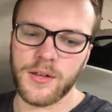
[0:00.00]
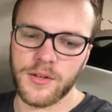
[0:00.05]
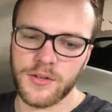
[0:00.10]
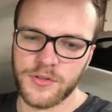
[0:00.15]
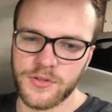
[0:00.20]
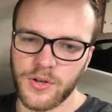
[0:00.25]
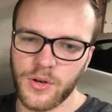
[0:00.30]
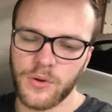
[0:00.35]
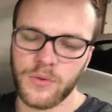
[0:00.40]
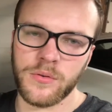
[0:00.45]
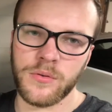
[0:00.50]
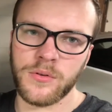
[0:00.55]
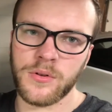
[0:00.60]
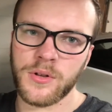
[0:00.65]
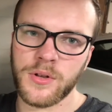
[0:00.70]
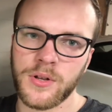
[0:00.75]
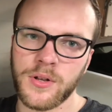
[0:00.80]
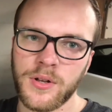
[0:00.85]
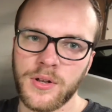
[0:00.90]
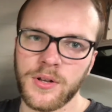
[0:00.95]
So
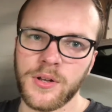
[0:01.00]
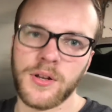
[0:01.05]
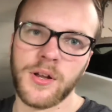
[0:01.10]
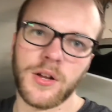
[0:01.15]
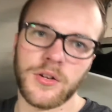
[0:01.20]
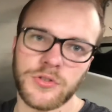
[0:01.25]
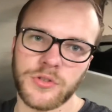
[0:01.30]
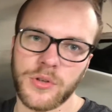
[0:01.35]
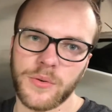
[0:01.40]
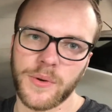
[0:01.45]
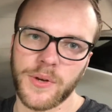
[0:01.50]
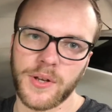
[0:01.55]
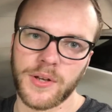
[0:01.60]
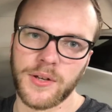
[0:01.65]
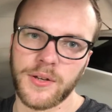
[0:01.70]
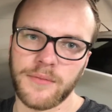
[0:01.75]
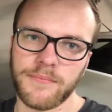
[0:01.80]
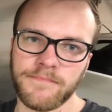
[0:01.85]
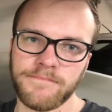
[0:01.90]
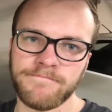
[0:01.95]
I'll show you what I got
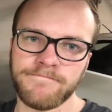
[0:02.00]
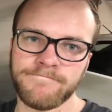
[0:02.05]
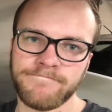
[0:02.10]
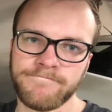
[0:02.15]
done.